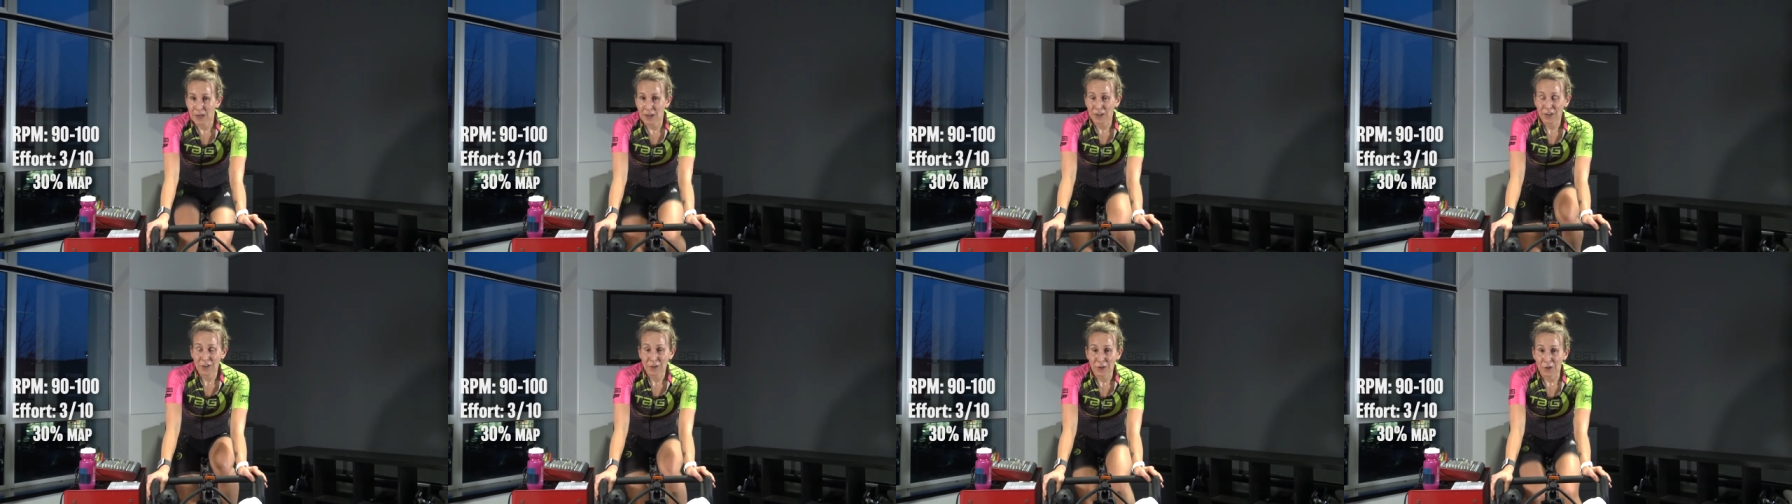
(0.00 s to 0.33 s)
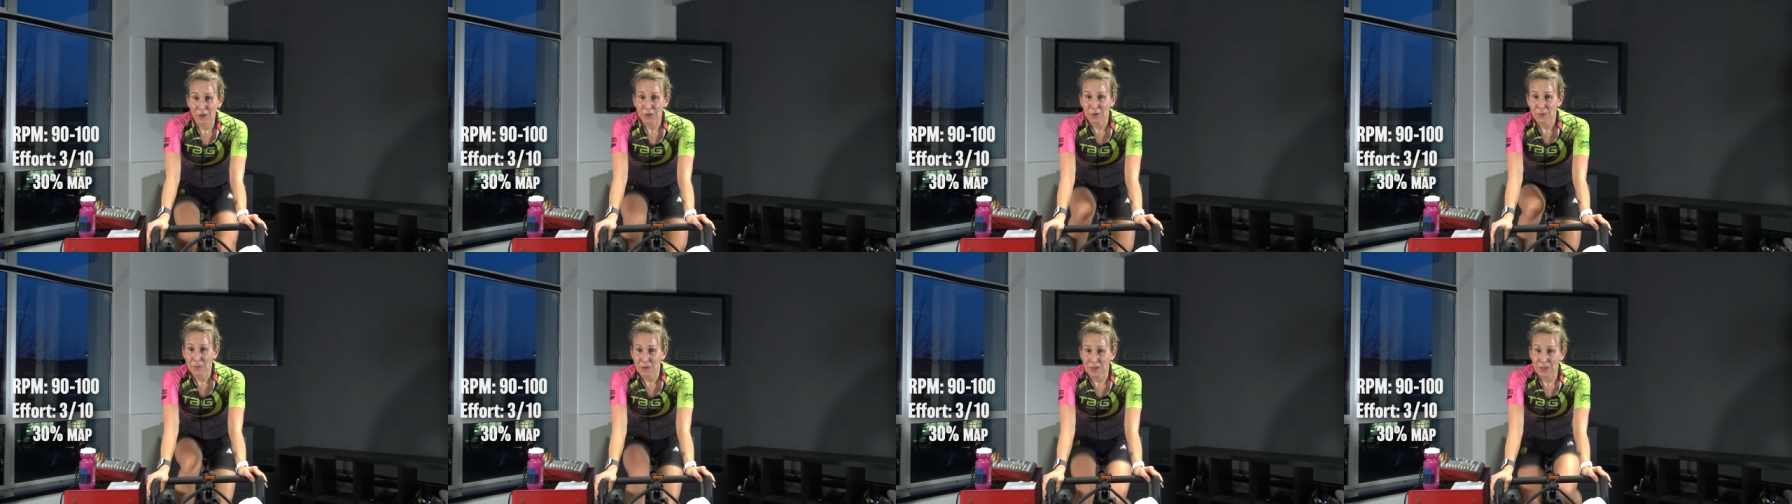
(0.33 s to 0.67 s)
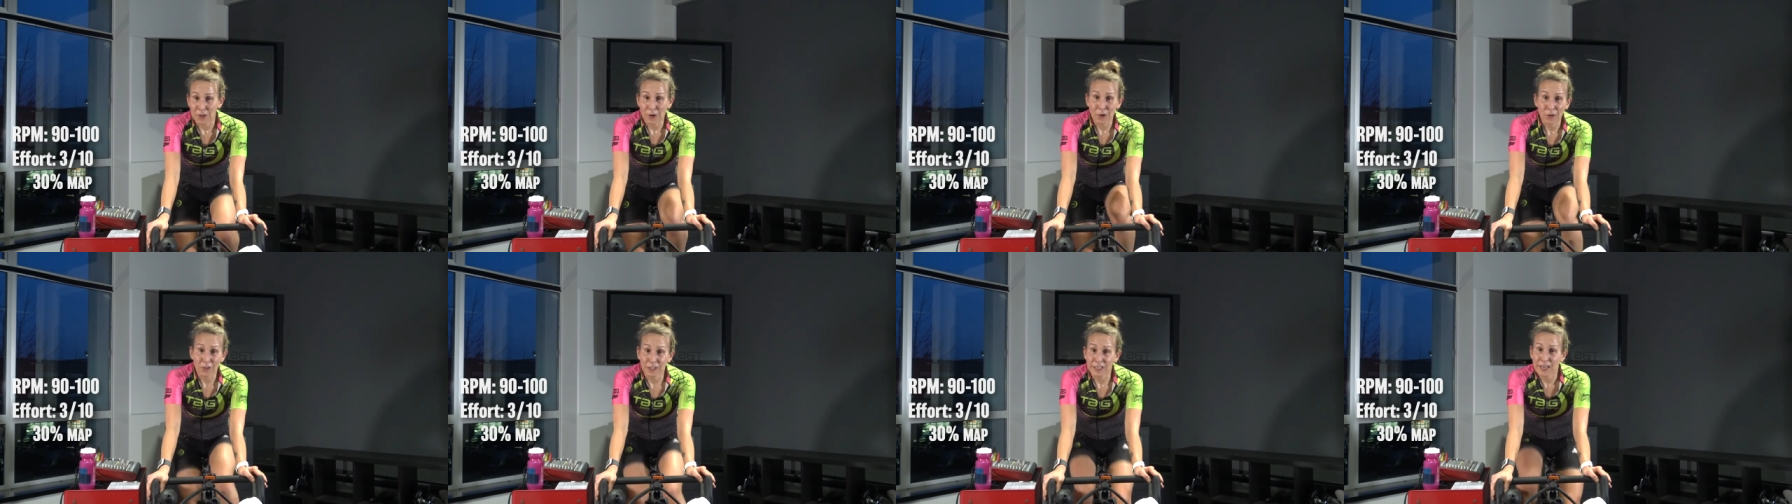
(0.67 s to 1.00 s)
on your own when
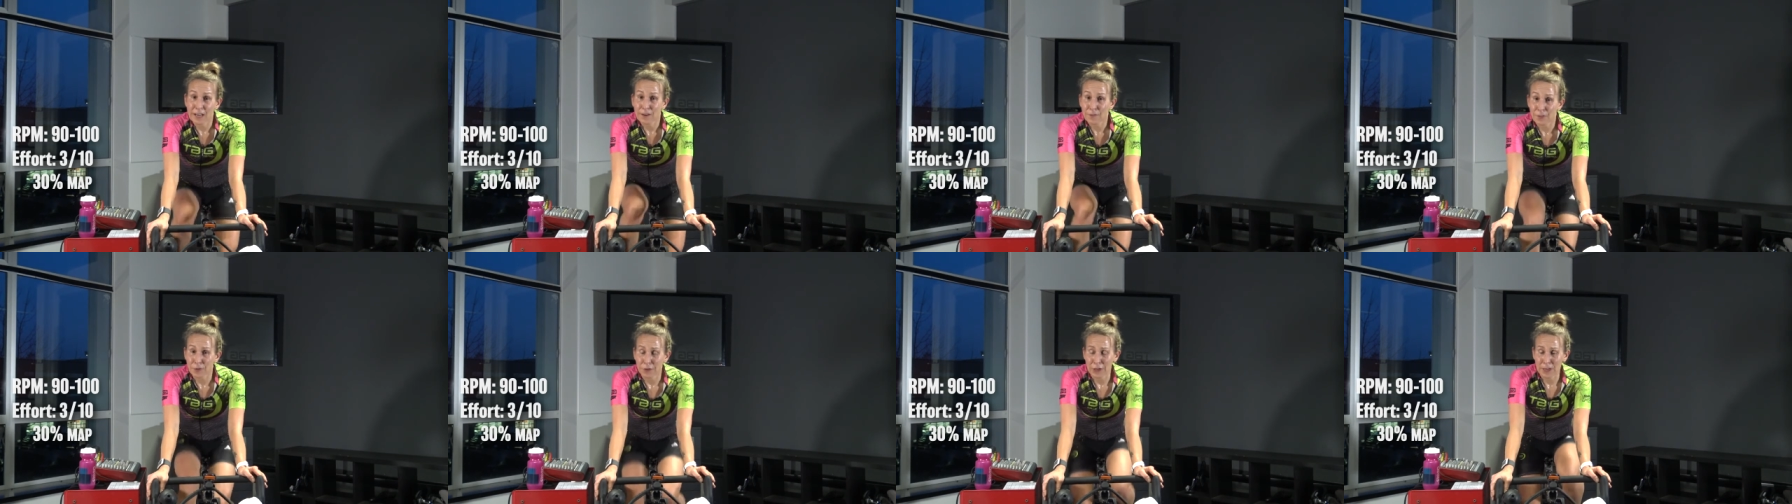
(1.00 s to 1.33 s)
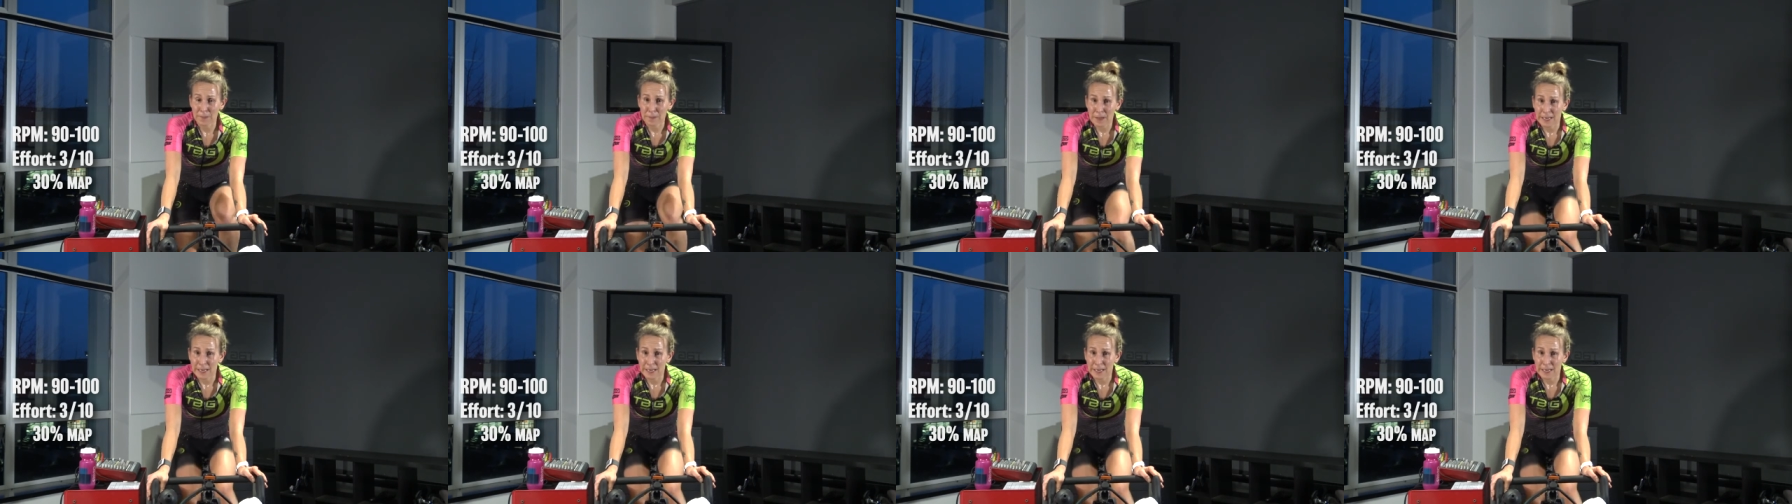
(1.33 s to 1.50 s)
you only have 30